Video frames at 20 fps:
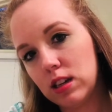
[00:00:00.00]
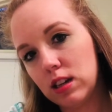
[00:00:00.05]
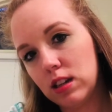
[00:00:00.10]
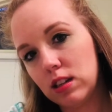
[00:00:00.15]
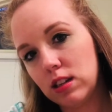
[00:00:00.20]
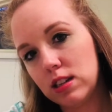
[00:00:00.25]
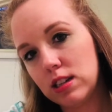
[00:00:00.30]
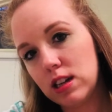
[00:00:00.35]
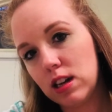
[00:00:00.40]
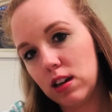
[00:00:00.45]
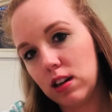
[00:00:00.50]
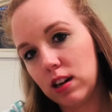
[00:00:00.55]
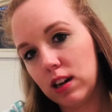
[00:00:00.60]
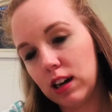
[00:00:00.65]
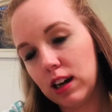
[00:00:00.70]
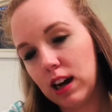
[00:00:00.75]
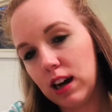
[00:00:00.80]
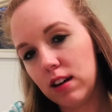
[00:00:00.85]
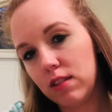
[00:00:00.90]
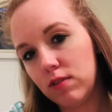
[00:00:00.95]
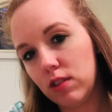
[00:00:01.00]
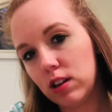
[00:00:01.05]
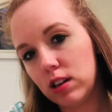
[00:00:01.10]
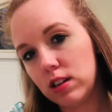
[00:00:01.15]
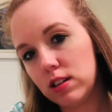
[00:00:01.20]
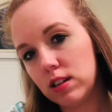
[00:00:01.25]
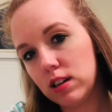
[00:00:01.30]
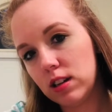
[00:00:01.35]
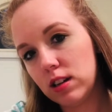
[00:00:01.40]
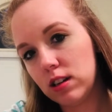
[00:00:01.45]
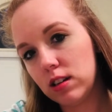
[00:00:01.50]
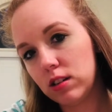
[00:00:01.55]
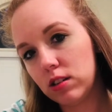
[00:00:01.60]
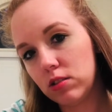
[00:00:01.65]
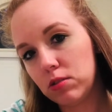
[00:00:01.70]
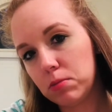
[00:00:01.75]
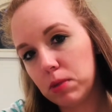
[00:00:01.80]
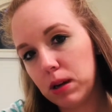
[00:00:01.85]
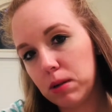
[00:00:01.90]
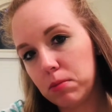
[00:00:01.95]
On the top, I've kind of already done it a little
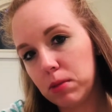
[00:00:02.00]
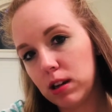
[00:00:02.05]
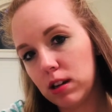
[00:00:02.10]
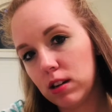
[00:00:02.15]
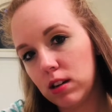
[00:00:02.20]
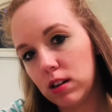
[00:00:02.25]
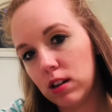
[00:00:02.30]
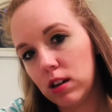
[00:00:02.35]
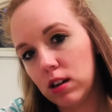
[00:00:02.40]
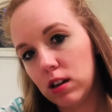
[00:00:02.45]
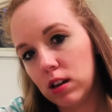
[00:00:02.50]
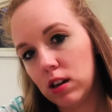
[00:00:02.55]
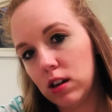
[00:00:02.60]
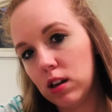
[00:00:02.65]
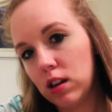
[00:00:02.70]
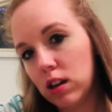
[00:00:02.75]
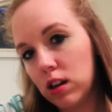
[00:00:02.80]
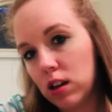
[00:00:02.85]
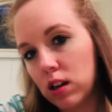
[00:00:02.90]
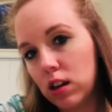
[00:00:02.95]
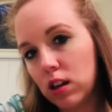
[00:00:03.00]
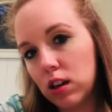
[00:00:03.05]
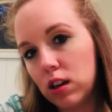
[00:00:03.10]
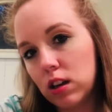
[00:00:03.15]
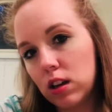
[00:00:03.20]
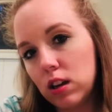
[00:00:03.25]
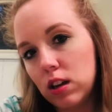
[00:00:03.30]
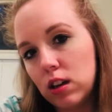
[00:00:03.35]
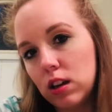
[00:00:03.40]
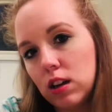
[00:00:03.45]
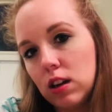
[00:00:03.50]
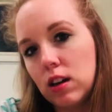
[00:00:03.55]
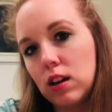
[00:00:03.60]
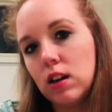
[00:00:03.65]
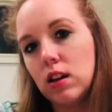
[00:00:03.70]
bit, but